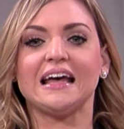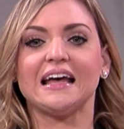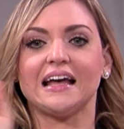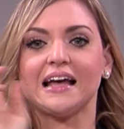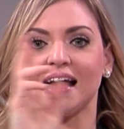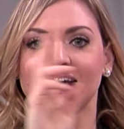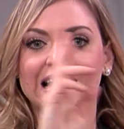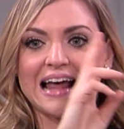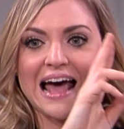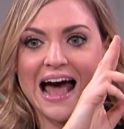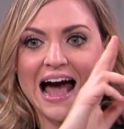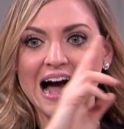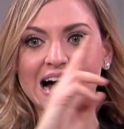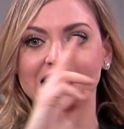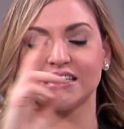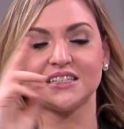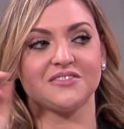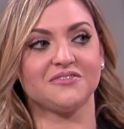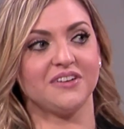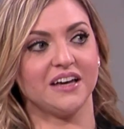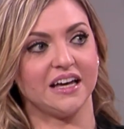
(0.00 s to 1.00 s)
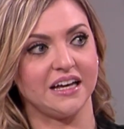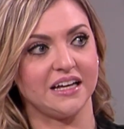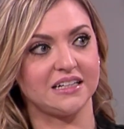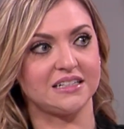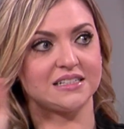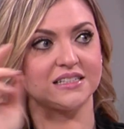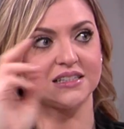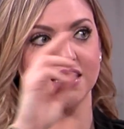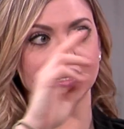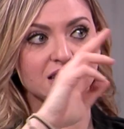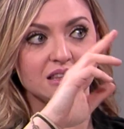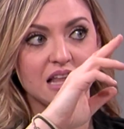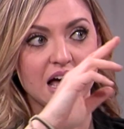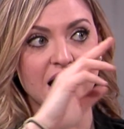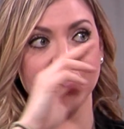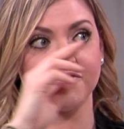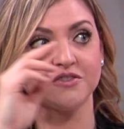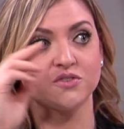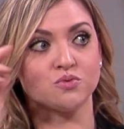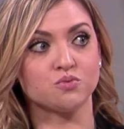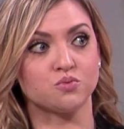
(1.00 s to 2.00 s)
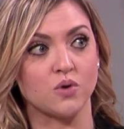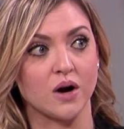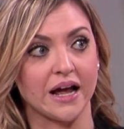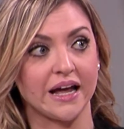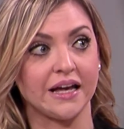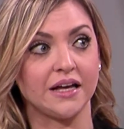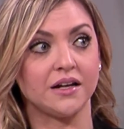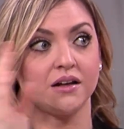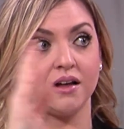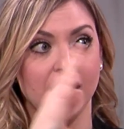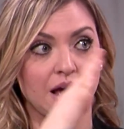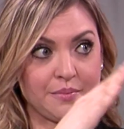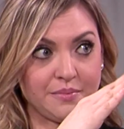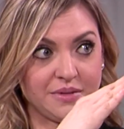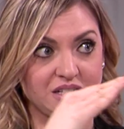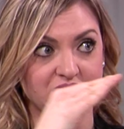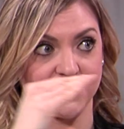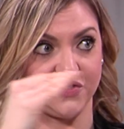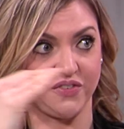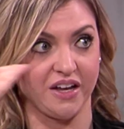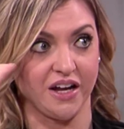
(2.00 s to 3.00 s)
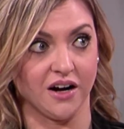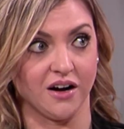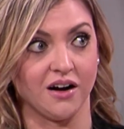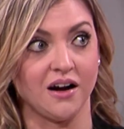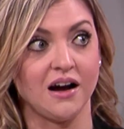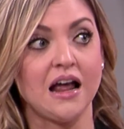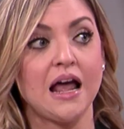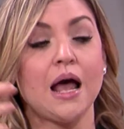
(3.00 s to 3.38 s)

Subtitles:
it activates the left-right hemisphere,